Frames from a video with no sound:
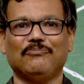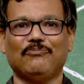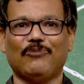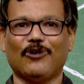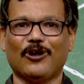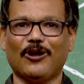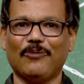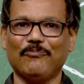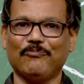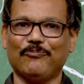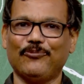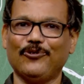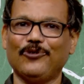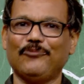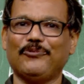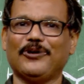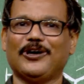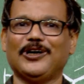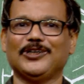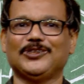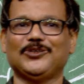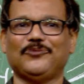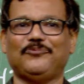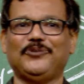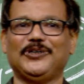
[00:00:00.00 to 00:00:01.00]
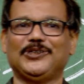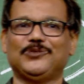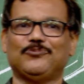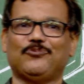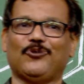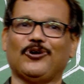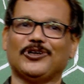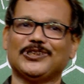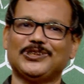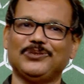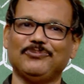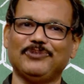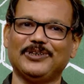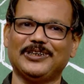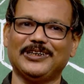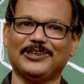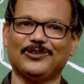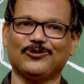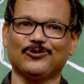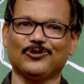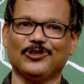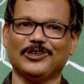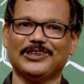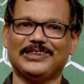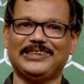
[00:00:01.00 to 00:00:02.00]
Warrenpur, because of its proximity
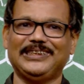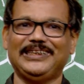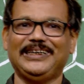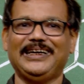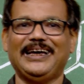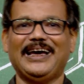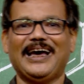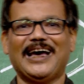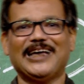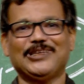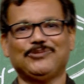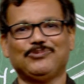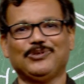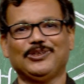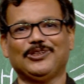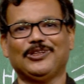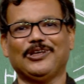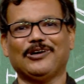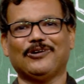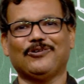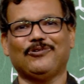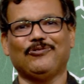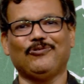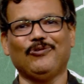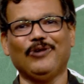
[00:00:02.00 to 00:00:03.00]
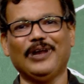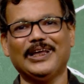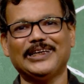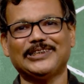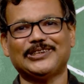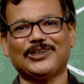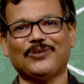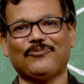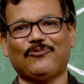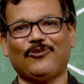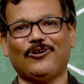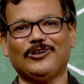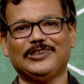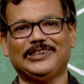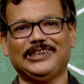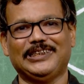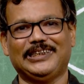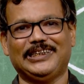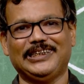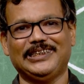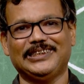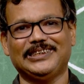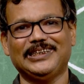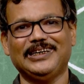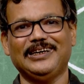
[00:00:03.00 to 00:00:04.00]
to the sea, has been the coolest of all
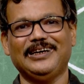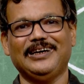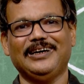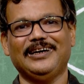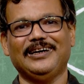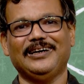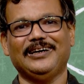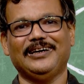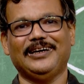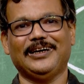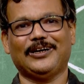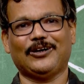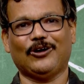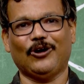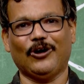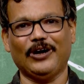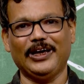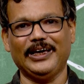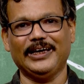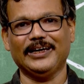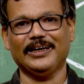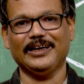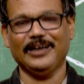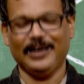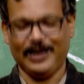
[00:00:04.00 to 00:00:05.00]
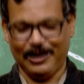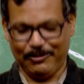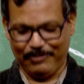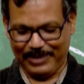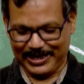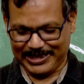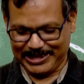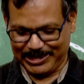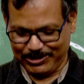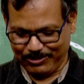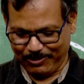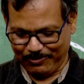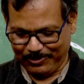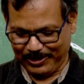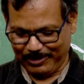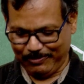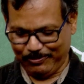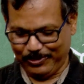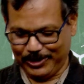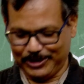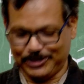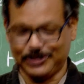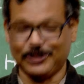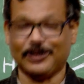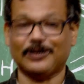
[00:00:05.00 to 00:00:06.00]
cities, recording a maximum
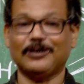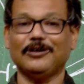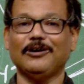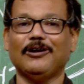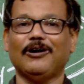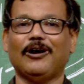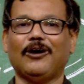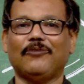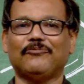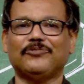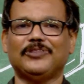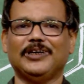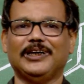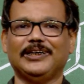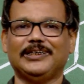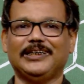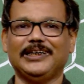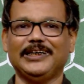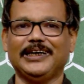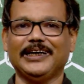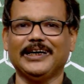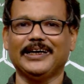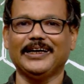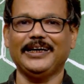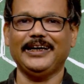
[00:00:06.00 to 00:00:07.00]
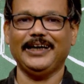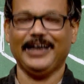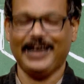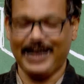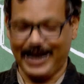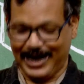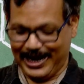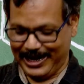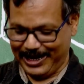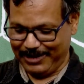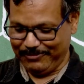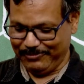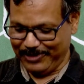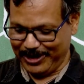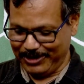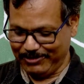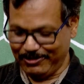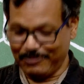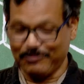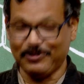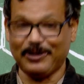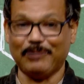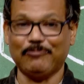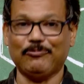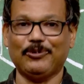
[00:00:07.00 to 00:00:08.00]
temperature of 30 degree and a
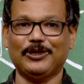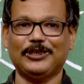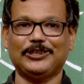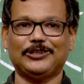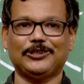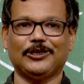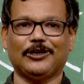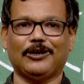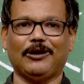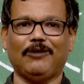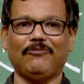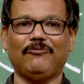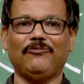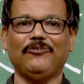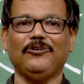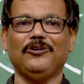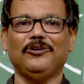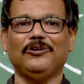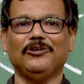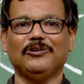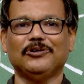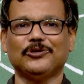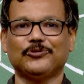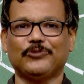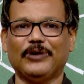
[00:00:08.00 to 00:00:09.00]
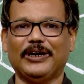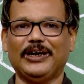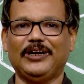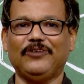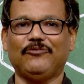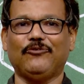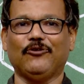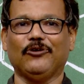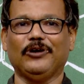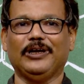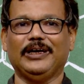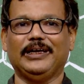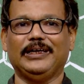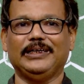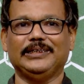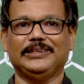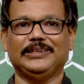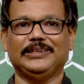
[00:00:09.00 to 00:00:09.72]
minimum temperature of 24 degree